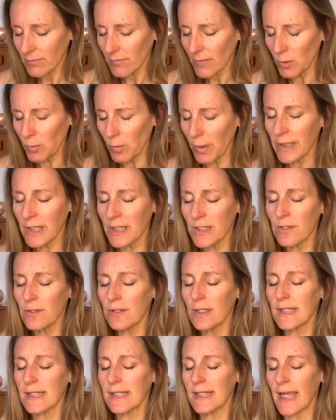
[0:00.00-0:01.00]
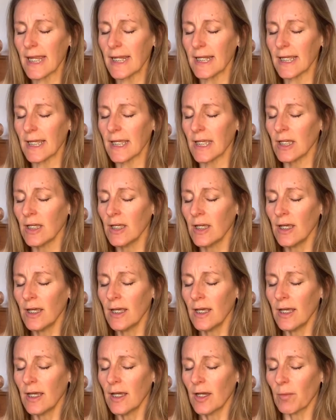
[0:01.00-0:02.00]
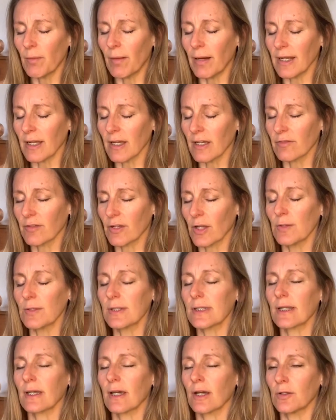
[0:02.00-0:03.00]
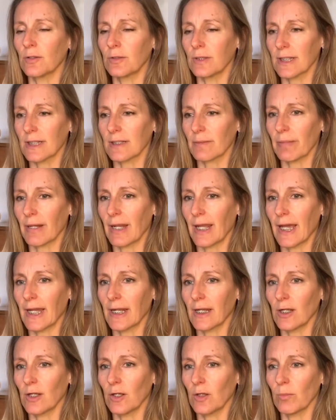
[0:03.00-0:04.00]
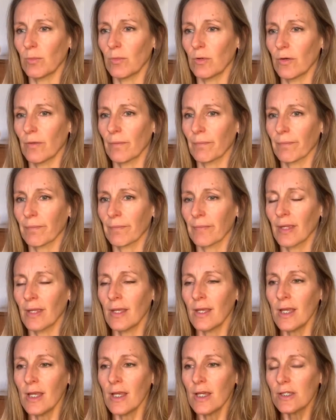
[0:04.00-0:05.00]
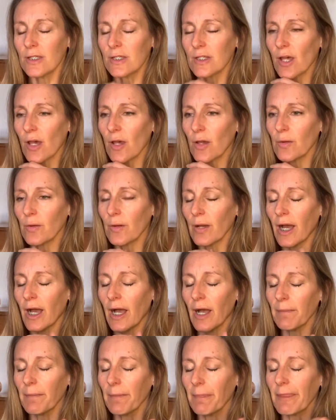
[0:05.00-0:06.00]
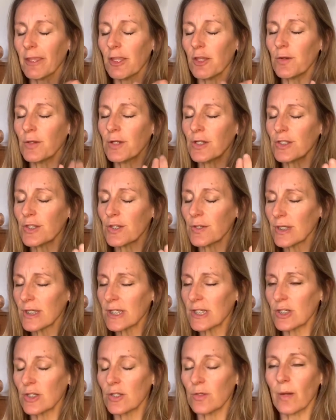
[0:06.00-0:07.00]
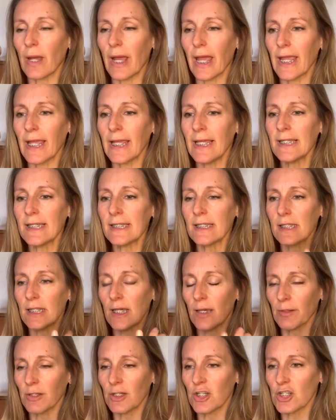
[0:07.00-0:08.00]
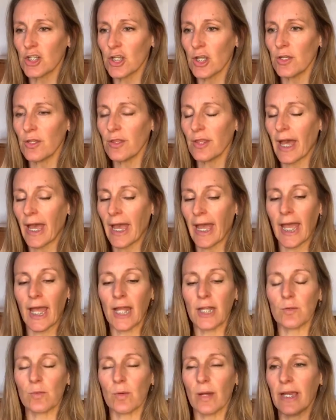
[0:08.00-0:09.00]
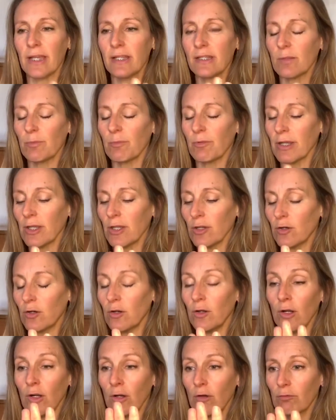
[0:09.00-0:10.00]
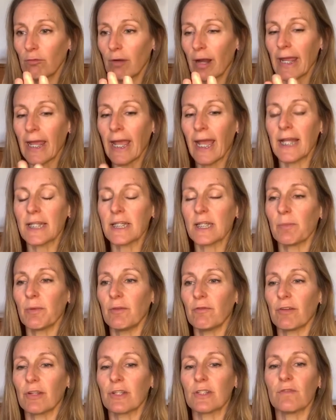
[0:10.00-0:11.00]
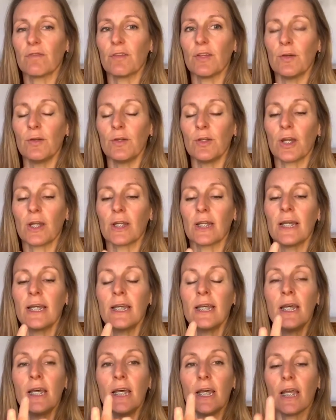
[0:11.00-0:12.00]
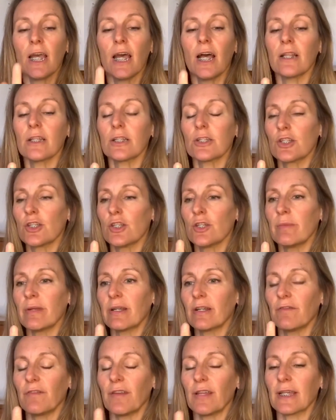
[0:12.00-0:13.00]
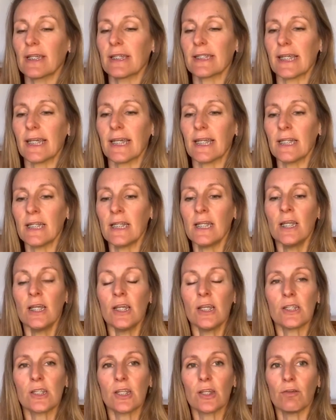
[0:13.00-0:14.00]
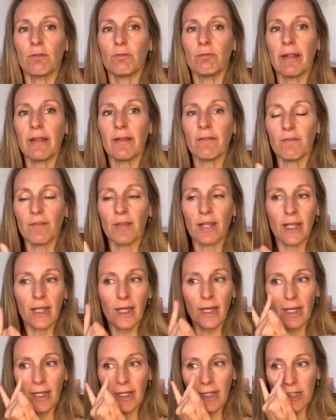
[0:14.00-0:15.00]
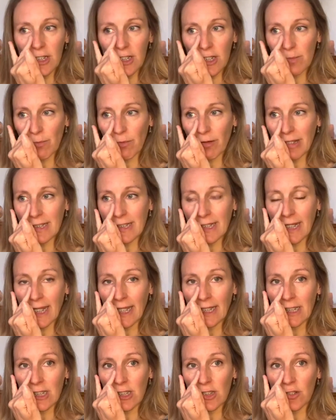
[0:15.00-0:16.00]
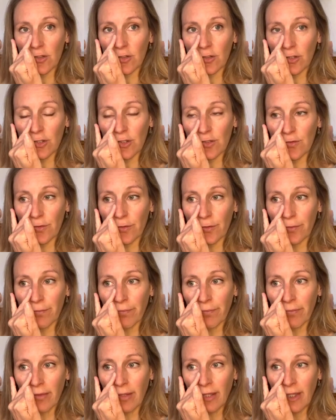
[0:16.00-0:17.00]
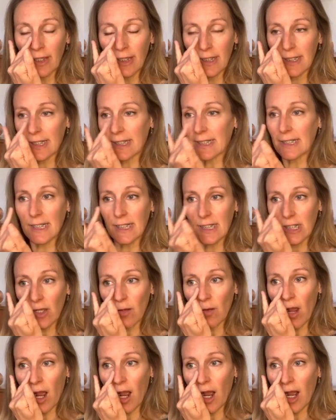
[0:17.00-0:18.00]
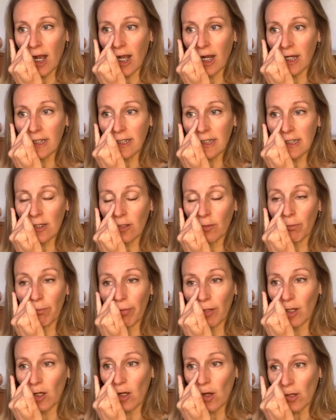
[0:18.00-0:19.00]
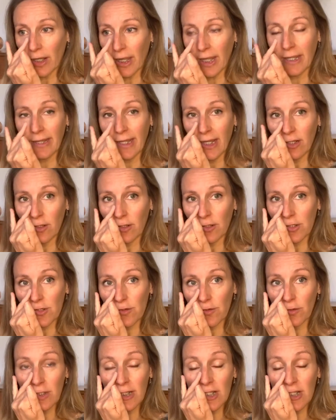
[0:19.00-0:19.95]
When I do this daily, my life goes according to plan a lot more. So you can do this two ways. I'm going to show you the hand way. So bring your right hand up in front of you and you're going to curl the two middle fingers in. So your ring finger can just press against your nostril. It doesn't need to go hard. It's not blocking that nostril.